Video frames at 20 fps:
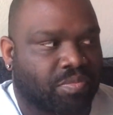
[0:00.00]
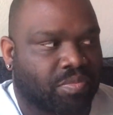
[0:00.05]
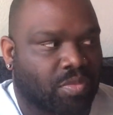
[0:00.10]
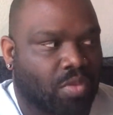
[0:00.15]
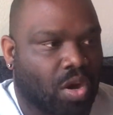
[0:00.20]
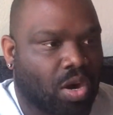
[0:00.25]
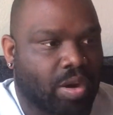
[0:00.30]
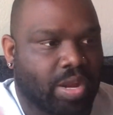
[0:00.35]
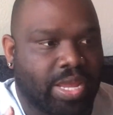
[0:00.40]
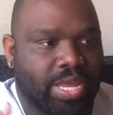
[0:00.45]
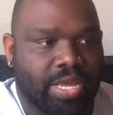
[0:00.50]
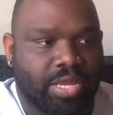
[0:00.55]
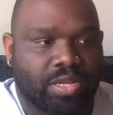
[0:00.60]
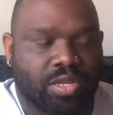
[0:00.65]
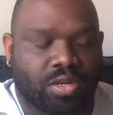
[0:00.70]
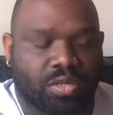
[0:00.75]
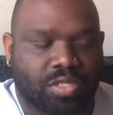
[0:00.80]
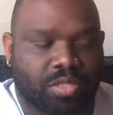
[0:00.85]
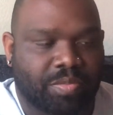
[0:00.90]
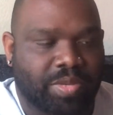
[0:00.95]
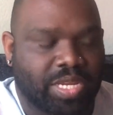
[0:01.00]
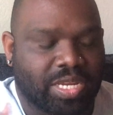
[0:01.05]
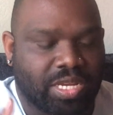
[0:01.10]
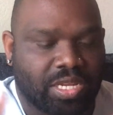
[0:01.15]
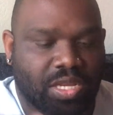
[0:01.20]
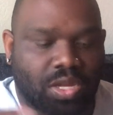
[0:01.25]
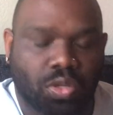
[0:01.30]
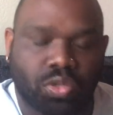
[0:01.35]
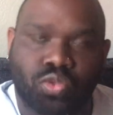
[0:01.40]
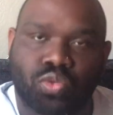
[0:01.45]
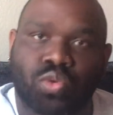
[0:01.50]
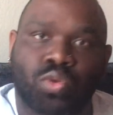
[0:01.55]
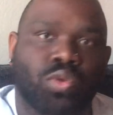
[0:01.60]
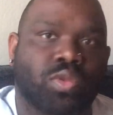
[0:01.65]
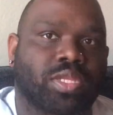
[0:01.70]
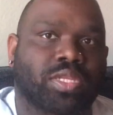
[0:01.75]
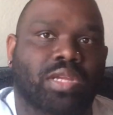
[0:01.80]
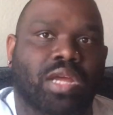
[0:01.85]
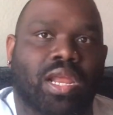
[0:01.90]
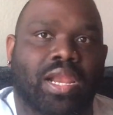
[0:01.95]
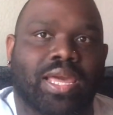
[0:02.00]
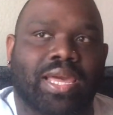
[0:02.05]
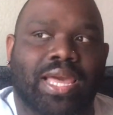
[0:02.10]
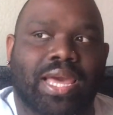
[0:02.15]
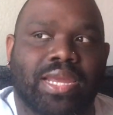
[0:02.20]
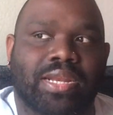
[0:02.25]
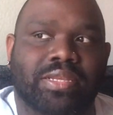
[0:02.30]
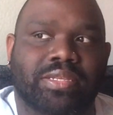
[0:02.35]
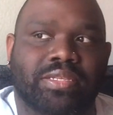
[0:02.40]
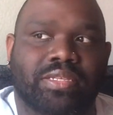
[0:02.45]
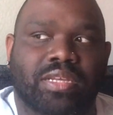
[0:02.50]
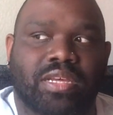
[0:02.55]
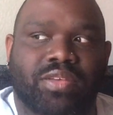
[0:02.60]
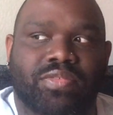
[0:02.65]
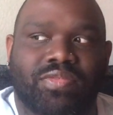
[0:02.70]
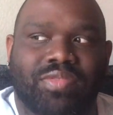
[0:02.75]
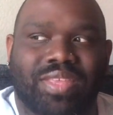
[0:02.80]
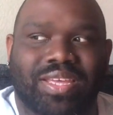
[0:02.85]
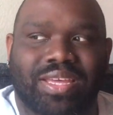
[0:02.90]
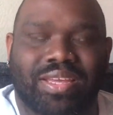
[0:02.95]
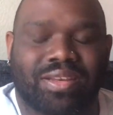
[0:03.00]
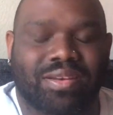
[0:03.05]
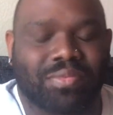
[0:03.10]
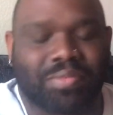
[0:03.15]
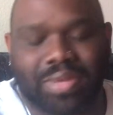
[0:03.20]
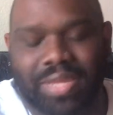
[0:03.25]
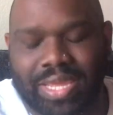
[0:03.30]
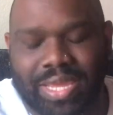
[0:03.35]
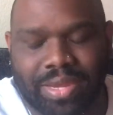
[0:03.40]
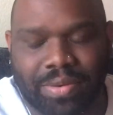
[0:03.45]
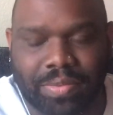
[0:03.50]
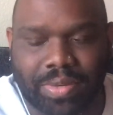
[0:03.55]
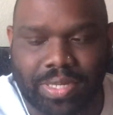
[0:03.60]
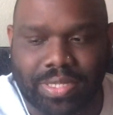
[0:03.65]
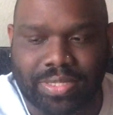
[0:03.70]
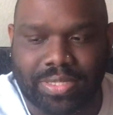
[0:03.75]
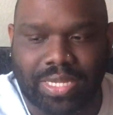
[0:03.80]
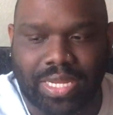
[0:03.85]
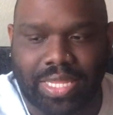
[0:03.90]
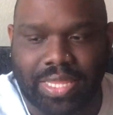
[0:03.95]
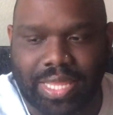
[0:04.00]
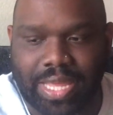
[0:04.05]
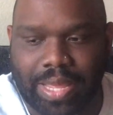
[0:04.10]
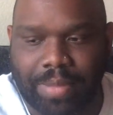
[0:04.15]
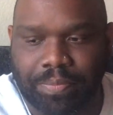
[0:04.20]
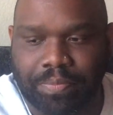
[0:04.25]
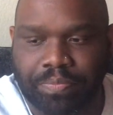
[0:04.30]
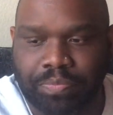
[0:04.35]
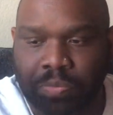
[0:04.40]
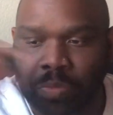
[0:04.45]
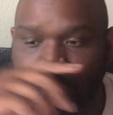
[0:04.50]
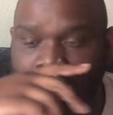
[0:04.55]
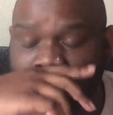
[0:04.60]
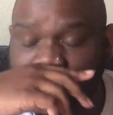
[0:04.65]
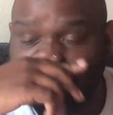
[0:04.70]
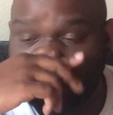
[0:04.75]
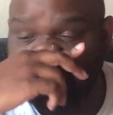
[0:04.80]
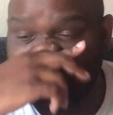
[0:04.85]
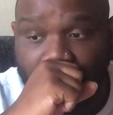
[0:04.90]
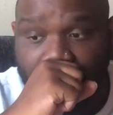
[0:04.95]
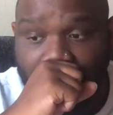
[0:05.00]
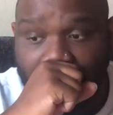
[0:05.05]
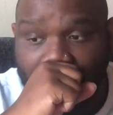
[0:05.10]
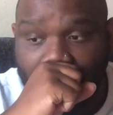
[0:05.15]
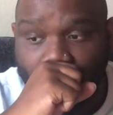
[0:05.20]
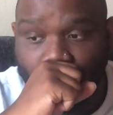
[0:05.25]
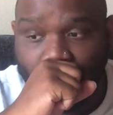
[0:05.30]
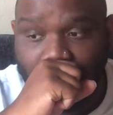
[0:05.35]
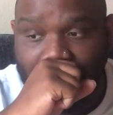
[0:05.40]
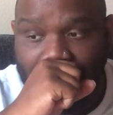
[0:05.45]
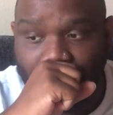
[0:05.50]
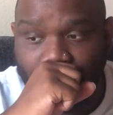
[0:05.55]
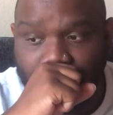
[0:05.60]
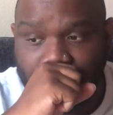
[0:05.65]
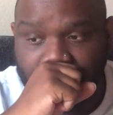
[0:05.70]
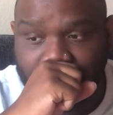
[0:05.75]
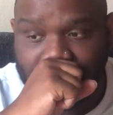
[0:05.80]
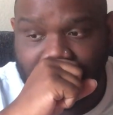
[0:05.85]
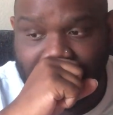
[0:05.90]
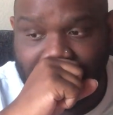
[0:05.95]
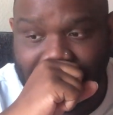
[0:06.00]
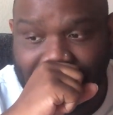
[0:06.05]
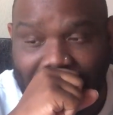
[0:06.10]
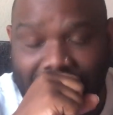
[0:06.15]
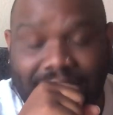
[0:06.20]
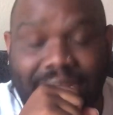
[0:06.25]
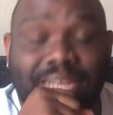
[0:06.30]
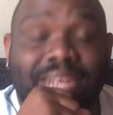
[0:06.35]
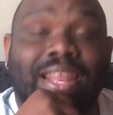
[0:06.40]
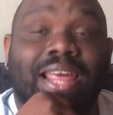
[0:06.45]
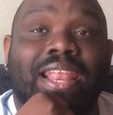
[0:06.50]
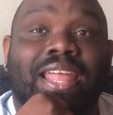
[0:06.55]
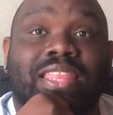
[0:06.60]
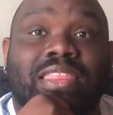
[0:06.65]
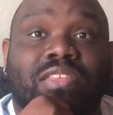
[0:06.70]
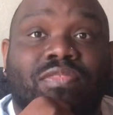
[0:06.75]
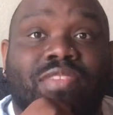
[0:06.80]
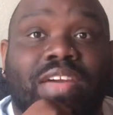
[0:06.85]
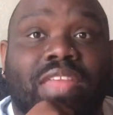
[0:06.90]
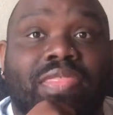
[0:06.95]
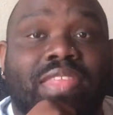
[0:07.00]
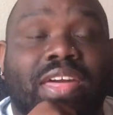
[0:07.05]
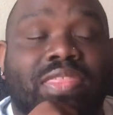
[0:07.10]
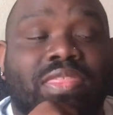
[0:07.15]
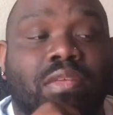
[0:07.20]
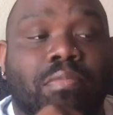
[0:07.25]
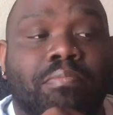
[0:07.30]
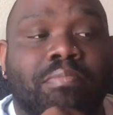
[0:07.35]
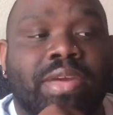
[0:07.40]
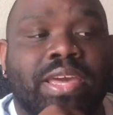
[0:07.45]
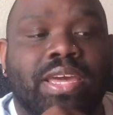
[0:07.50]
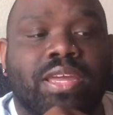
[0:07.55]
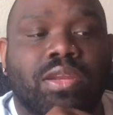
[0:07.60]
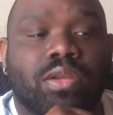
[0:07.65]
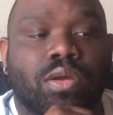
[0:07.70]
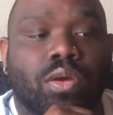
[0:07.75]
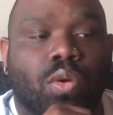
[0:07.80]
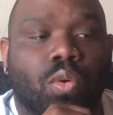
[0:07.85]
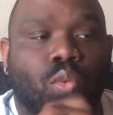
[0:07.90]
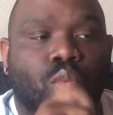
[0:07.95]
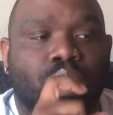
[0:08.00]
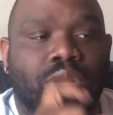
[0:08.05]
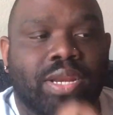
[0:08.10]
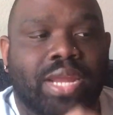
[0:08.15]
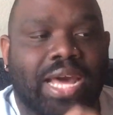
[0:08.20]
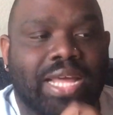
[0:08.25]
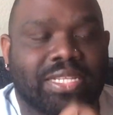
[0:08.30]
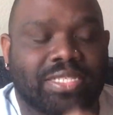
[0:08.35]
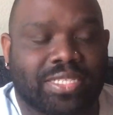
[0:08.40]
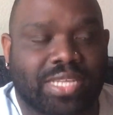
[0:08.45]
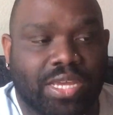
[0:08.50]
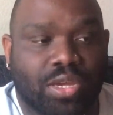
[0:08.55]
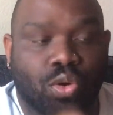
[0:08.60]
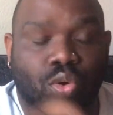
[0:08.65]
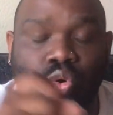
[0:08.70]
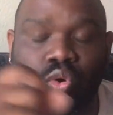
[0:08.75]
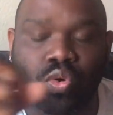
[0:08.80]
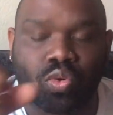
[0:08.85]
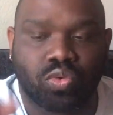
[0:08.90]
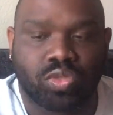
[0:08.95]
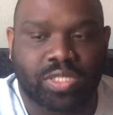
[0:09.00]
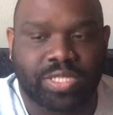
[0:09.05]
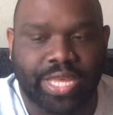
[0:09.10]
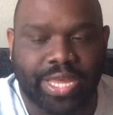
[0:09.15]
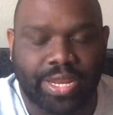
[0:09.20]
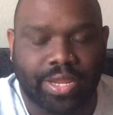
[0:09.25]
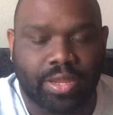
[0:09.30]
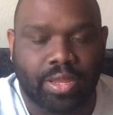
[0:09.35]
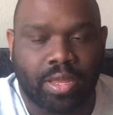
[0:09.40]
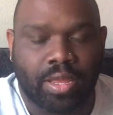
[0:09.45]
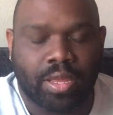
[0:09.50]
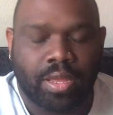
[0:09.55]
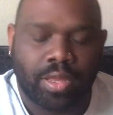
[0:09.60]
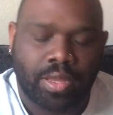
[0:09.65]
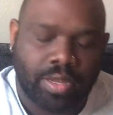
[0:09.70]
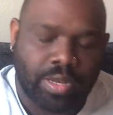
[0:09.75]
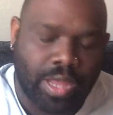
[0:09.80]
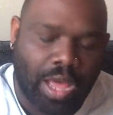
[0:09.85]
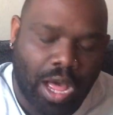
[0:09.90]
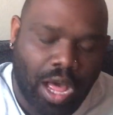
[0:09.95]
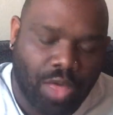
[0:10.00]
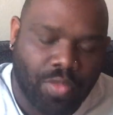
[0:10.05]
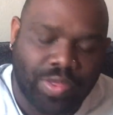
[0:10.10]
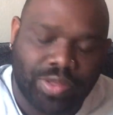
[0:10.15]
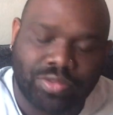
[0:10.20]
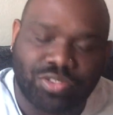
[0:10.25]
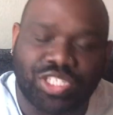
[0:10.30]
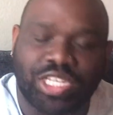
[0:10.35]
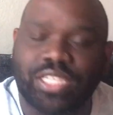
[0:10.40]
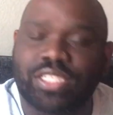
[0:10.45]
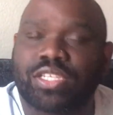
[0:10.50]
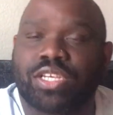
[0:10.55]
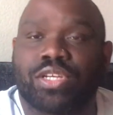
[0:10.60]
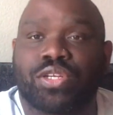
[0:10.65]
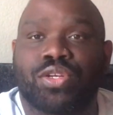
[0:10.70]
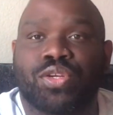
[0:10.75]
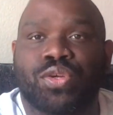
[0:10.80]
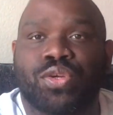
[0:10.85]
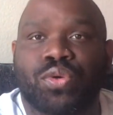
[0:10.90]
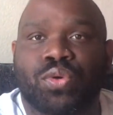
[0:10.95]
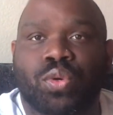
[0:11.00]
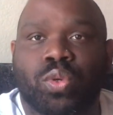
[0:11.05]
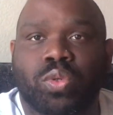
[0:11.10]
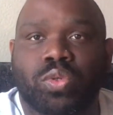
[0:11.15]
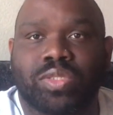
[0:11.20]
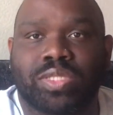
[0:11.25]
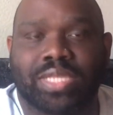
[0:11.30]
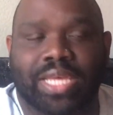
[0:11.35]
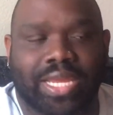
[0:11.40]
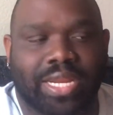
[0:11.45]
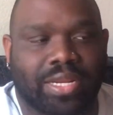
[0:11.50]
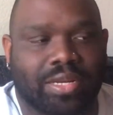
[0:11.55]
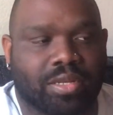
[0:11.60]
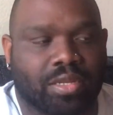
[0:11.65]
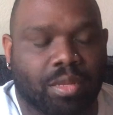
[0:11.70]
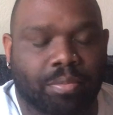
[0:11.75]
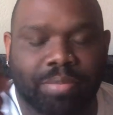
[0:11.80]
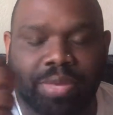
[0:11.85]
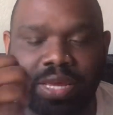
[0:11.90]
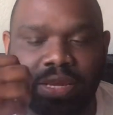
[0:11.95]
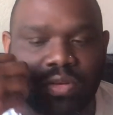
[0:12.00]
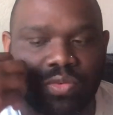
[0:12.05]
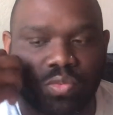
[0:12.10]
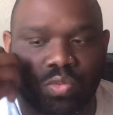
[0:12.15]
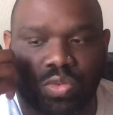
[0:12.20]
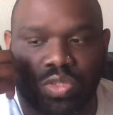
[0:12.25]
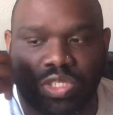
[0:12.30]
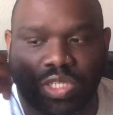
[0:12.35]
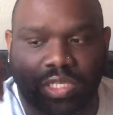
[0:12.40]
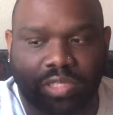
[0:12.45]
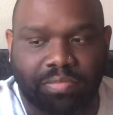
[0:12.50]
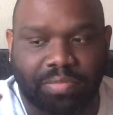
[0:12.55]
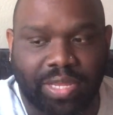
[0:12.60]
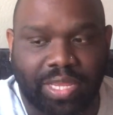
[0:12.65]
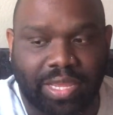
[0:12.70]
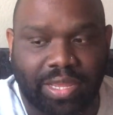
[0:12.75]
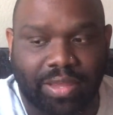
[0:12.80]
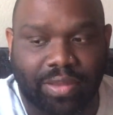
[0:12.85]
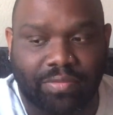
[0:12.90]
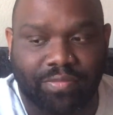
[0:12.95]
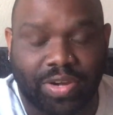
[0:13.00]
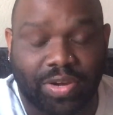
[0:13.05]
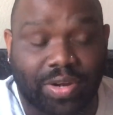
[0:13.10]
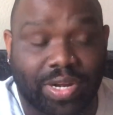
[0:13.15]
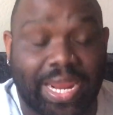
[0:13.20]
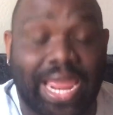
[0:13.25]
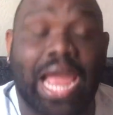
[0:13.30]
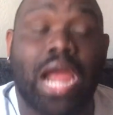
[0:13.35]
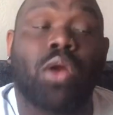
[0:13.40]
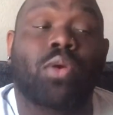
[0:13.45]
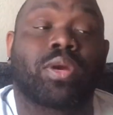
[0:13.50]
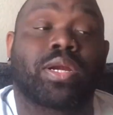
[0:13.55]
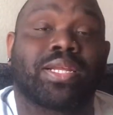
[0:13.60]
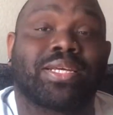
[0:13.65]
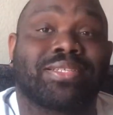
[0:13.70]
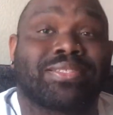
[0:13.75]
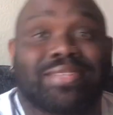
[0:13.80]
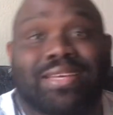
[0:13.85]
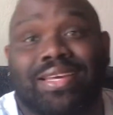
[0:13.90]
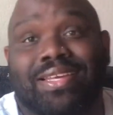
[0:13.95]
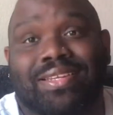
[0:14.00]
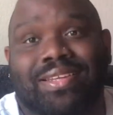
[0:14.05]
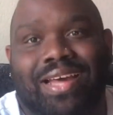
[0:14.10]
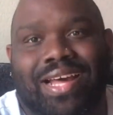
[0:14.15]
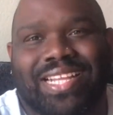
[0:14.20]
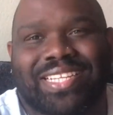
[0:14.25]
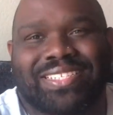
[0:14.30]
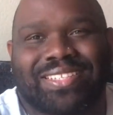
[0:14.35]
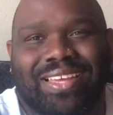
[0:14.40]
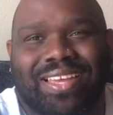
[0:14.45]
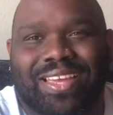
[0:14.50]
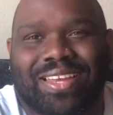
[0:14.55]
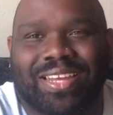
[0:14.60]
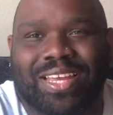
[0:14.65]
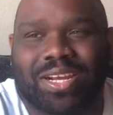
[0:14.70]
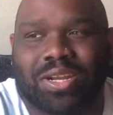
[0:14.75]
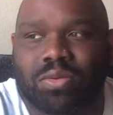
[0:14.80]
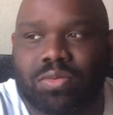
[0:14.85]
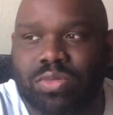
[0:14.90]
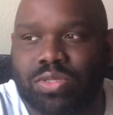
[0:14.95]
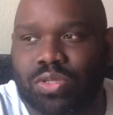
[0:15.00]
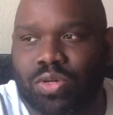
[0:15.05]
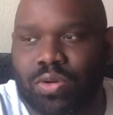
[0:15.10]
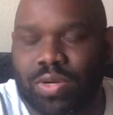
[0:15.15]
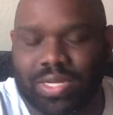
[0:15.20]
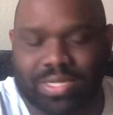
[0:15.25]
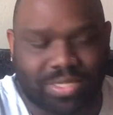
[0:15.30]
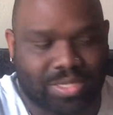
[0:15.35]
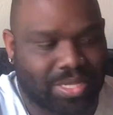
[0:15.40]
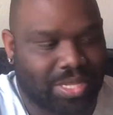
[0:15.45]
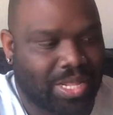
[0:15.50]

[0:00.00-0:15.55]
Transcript: are in your speaking in your truth and all that kind of stuff, then we can't really say that. So what I will say is I did not like the fact that the men would not say who said it. Although Jessica knew who said it, the men were just being very cowardice and not saying that it was Chris.